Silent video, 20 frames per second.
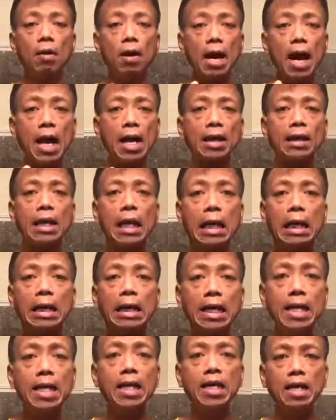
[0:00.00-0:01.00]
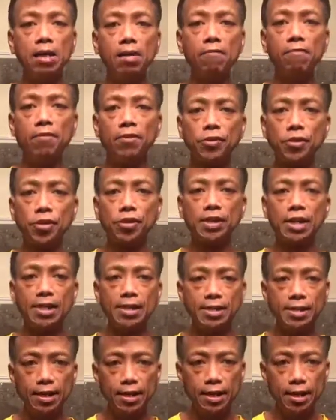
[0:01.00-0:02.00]
alkalinity versus
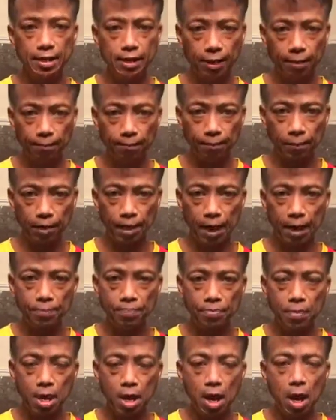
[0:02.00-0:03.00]
acidity. Okay?